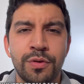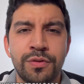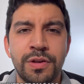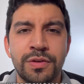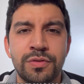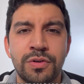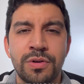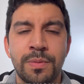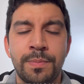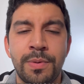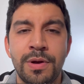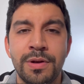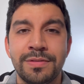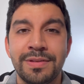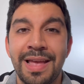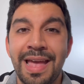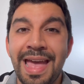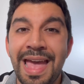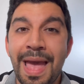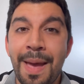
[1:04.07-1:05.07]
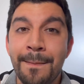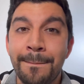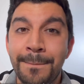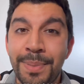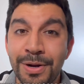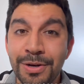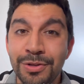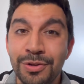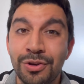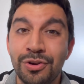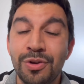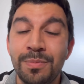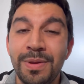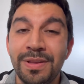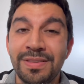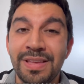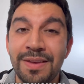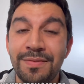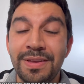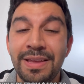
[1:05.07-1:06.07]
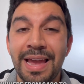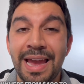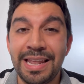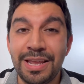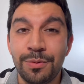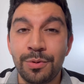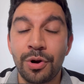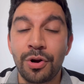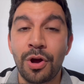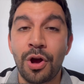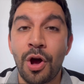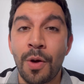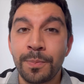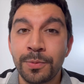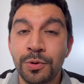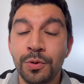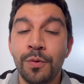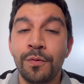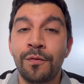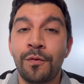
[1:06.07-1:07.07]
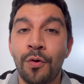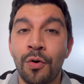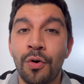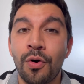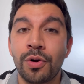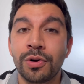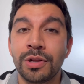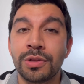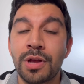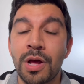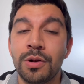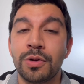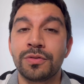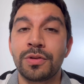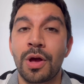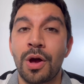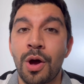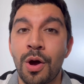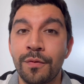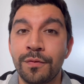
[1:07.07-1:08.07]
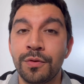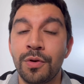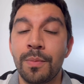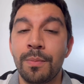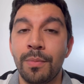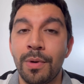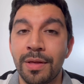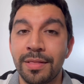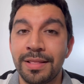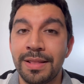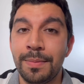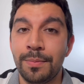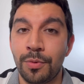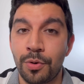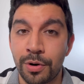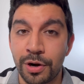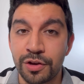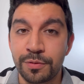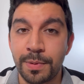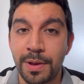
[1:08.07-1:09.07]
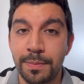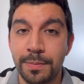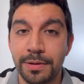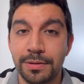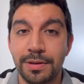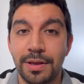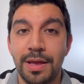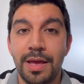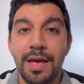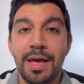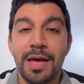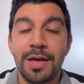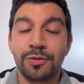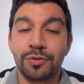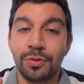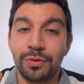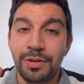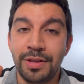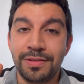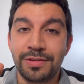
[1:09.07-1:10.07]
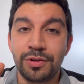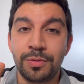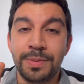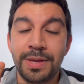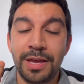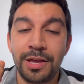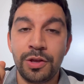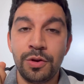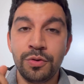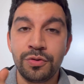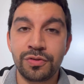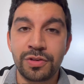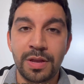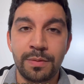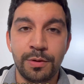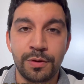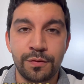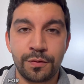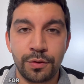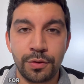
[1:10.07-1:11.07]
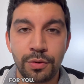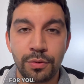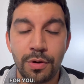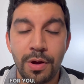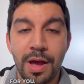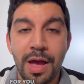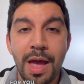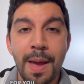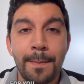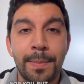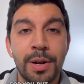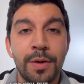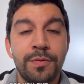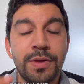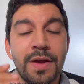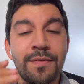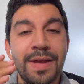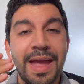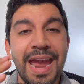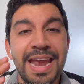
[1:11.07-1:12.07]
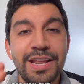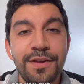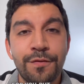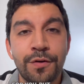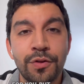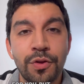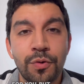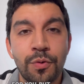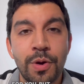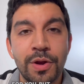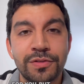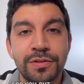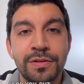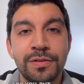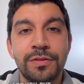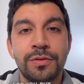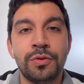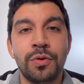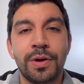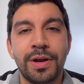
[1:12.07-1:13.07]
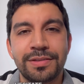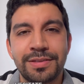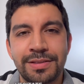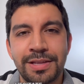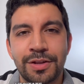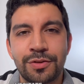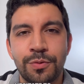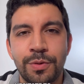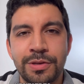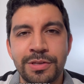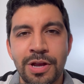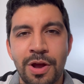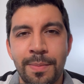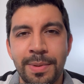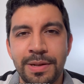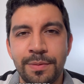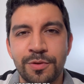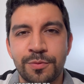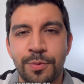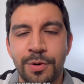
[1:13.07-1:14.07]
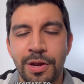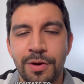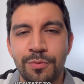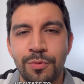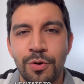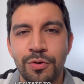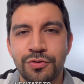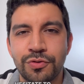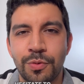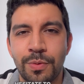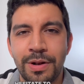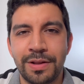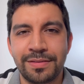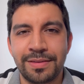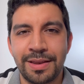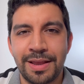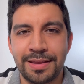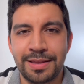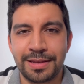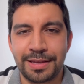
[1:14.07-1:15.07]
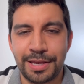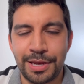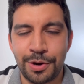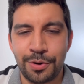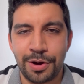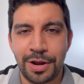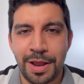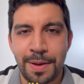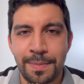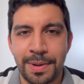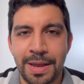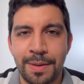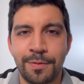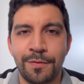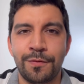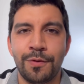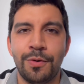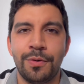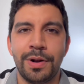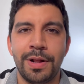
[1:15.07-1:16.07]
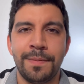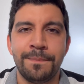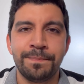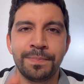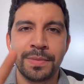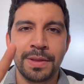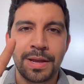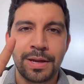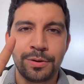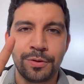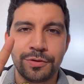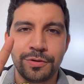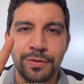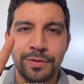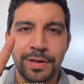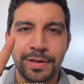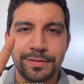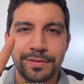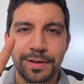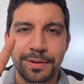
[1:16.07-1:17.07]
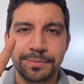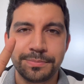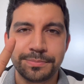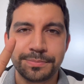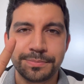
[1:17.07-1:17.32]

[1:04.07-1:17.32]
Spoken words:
to $600, but you could be saving anywhere up to $400 off your monthly mortgage payment. So this could be a huge savings for you. But if you have any further questions, don't hesitate to reach out. My name is Bryan Roach, your real estate agent here in Miami, Florida. I'll see you next time.